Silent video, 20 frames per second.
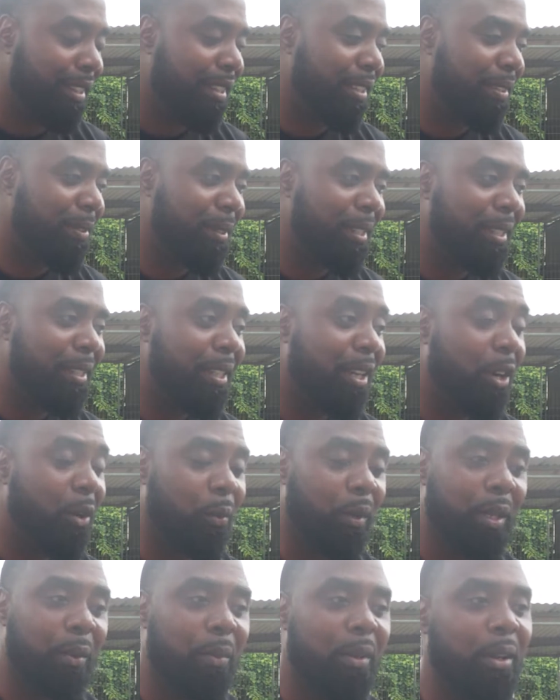One dog,
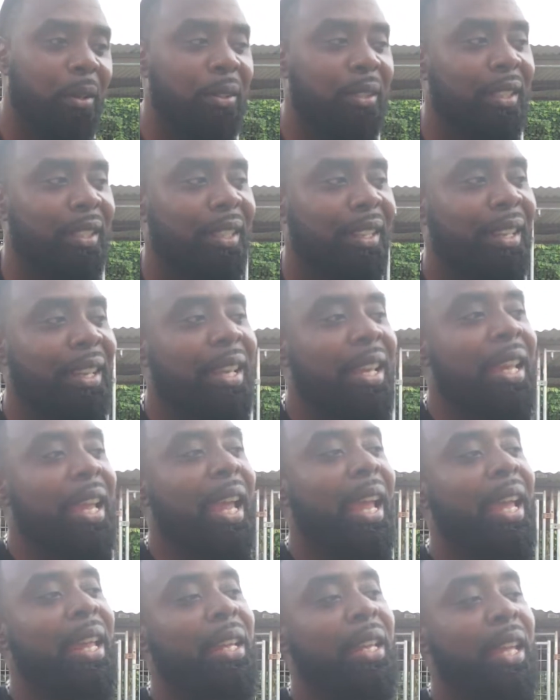Rick Ross.
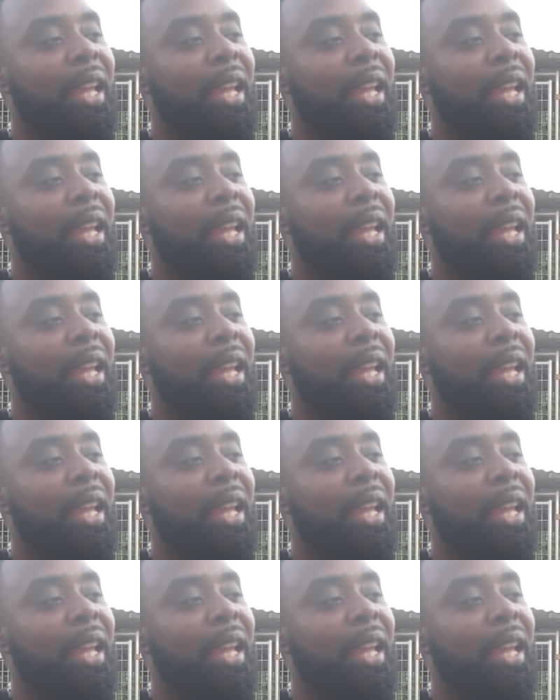And